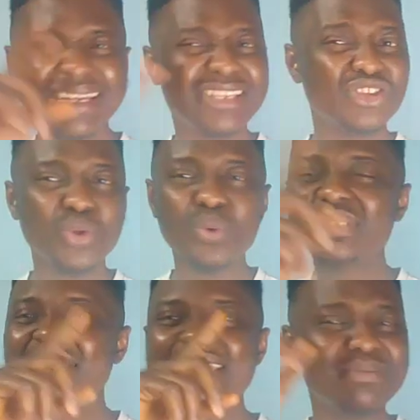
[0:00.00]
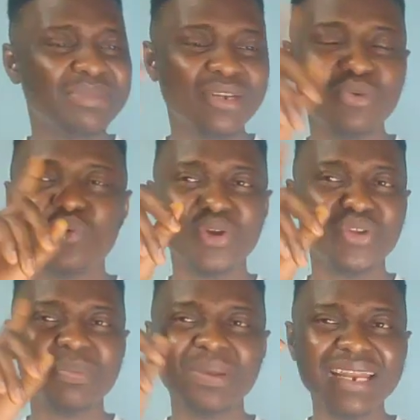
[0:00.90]
there's no team in the
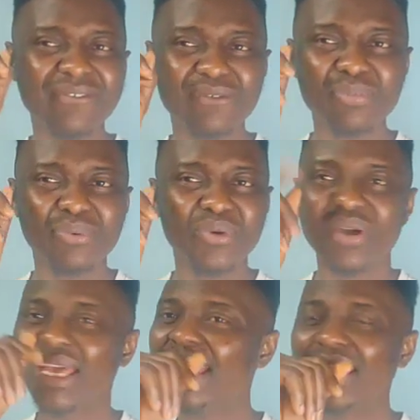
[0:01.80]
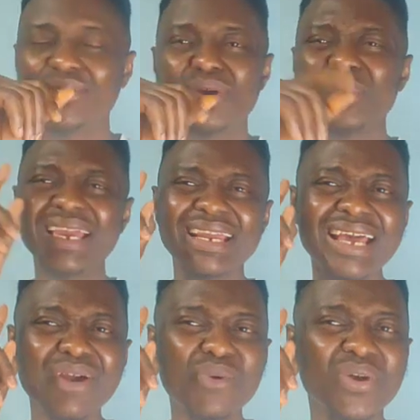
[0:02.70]
world you play that football and you know
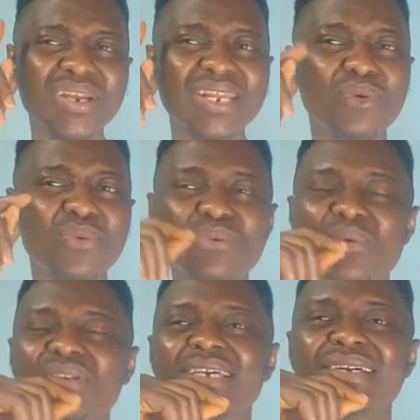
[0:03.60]
that 1-0 win